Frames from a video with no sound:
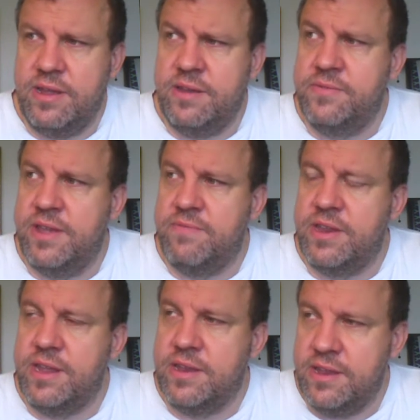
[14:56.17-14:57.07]
End of
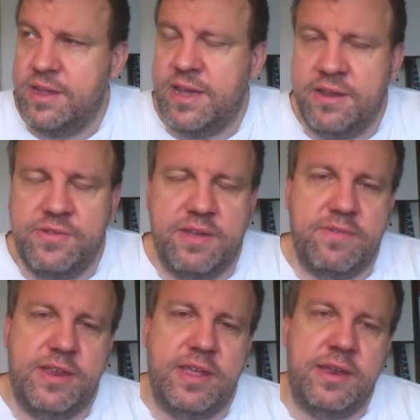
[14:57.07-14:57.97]
17. Yeah, end of
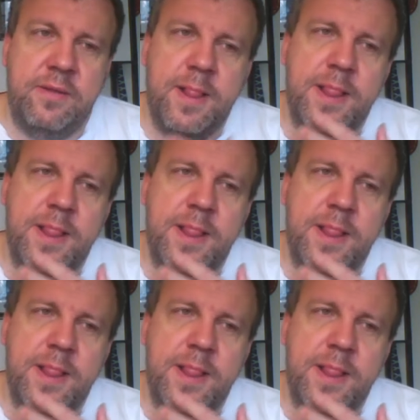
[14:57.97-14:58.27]
17.